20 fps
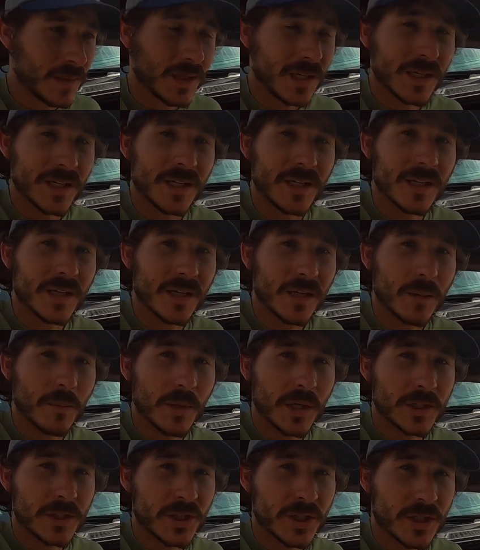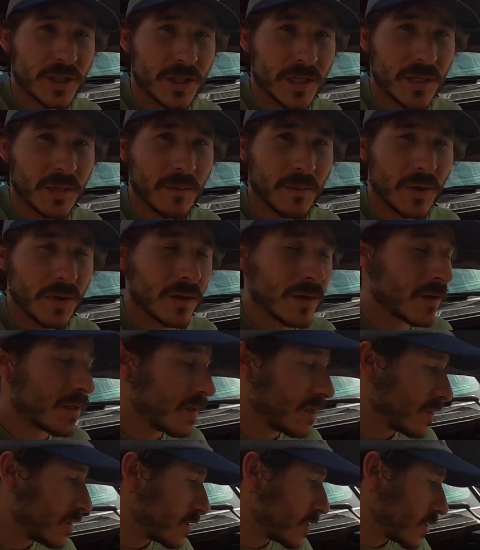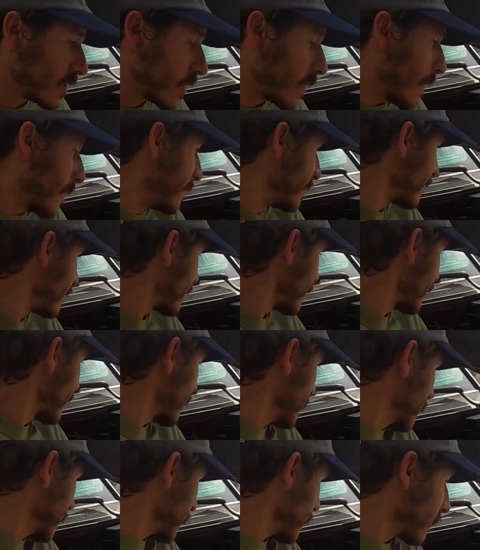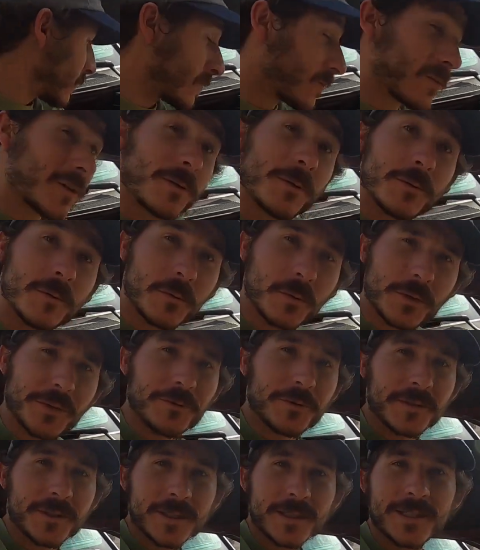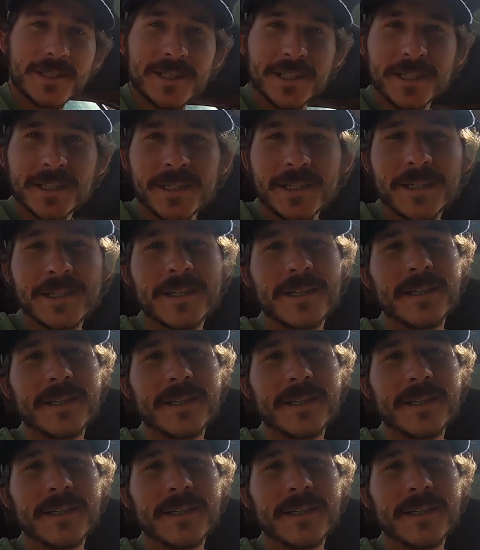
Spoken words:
getting into the combustion chamber. So we will see.